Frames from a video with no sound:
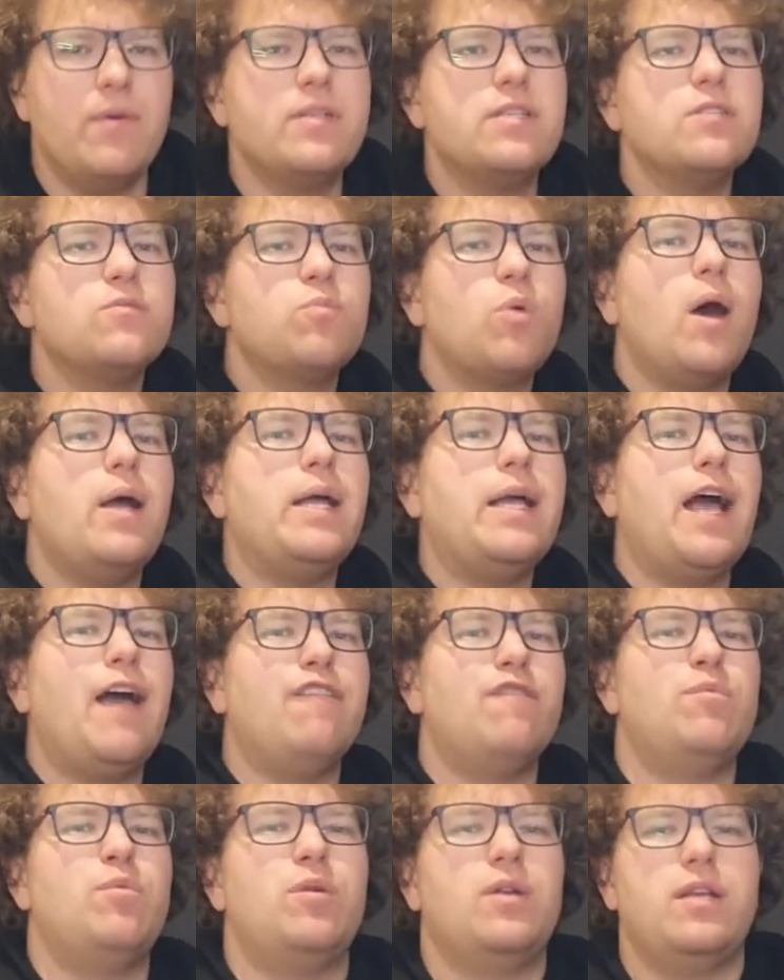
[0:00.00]
which is why I
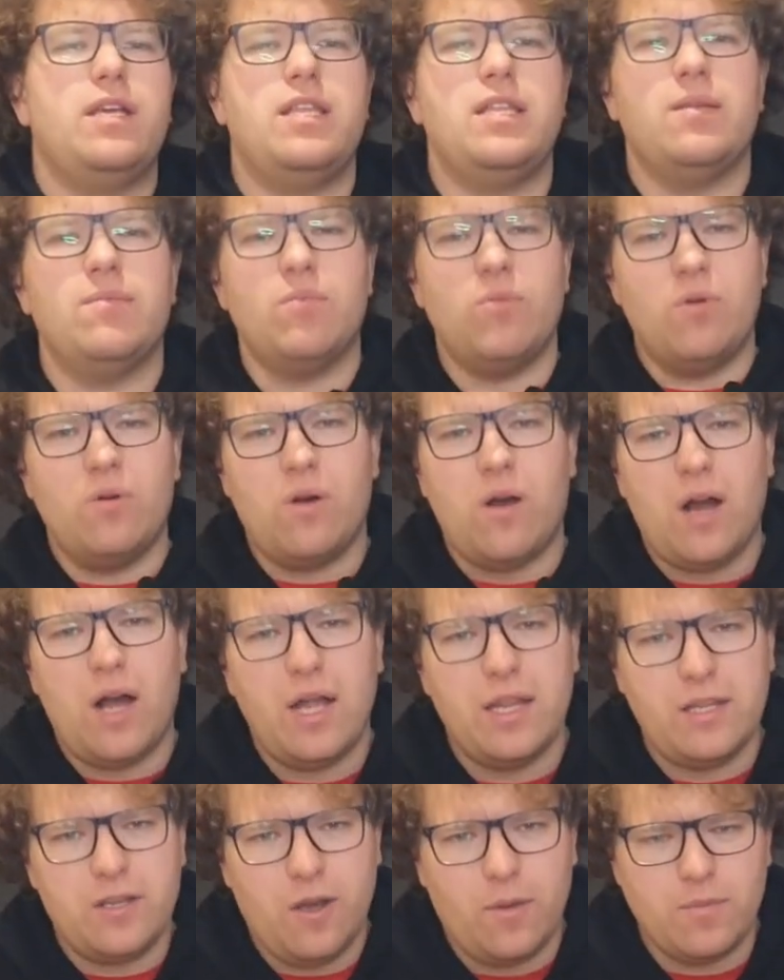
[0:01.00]
have put it in the more
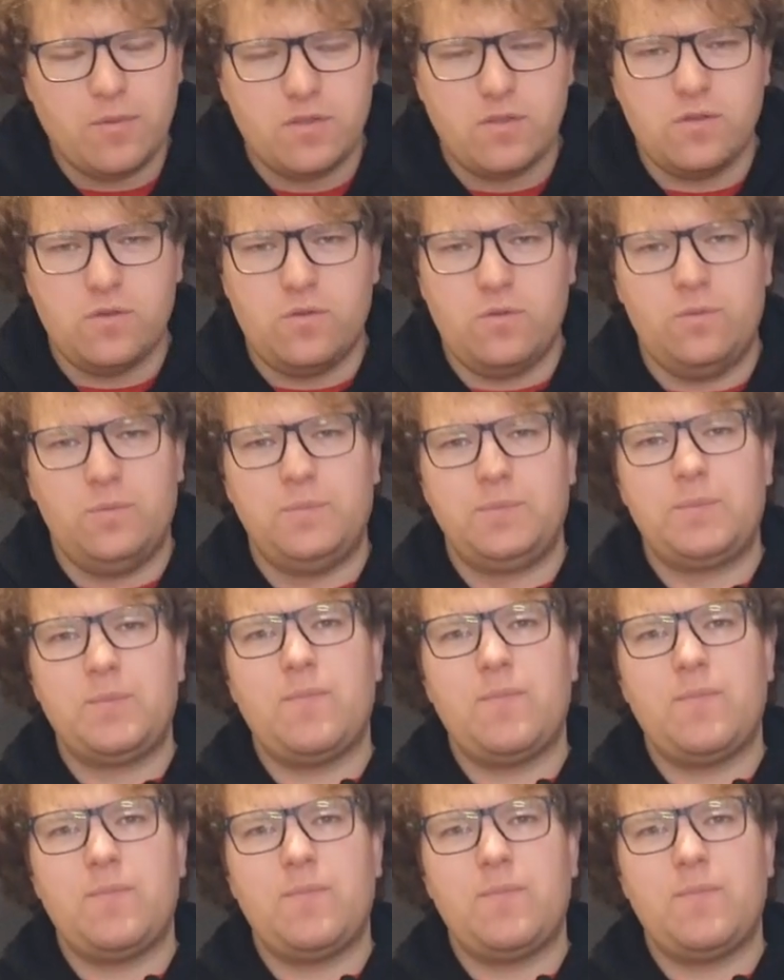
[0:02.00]
highly optional